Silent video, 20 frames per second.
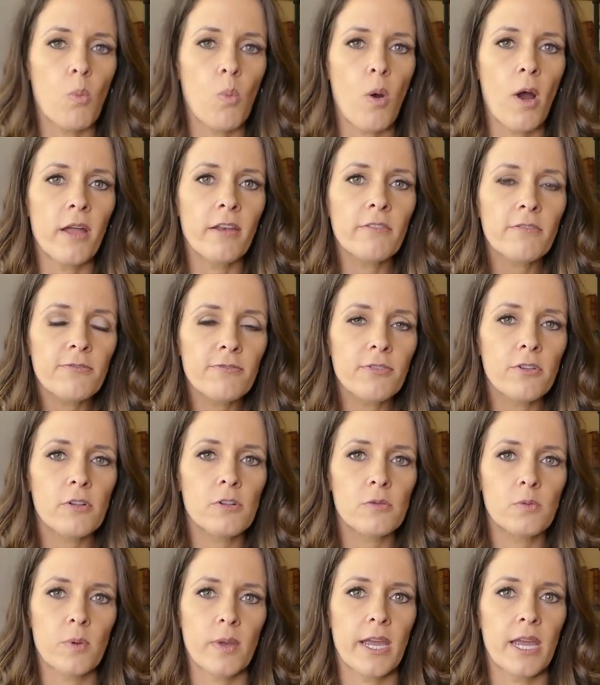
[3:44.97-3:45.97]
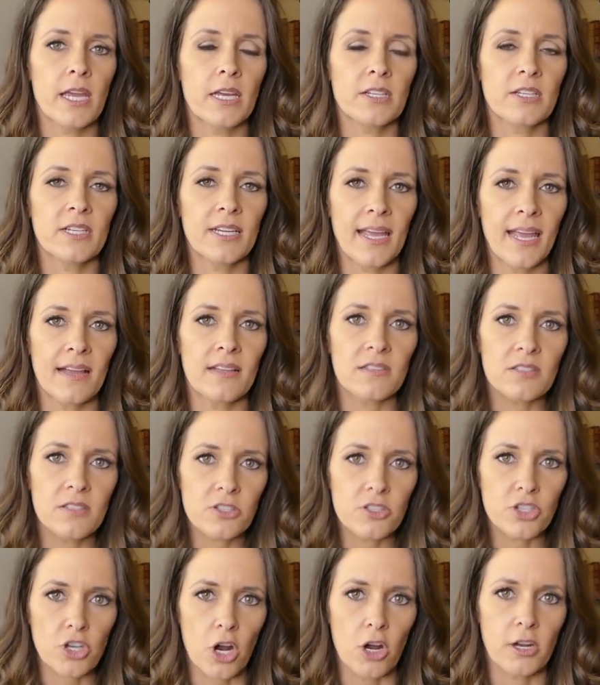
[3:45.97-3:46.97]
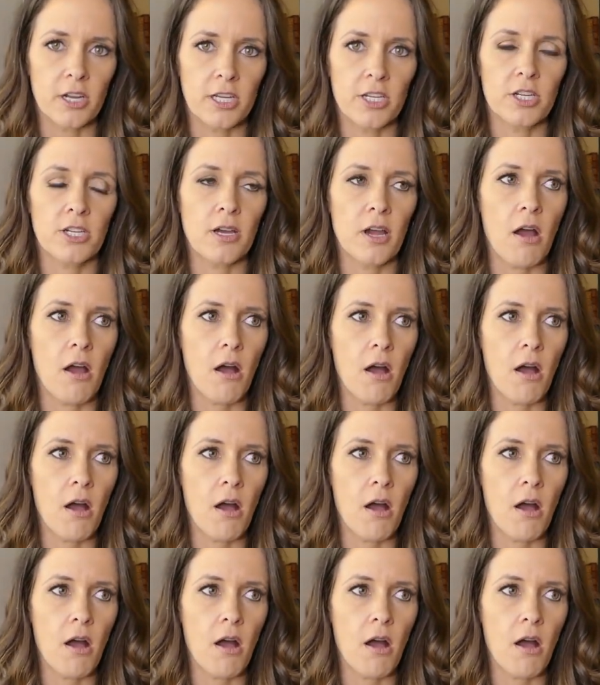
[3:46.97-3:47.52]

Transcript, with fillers: one full week to get started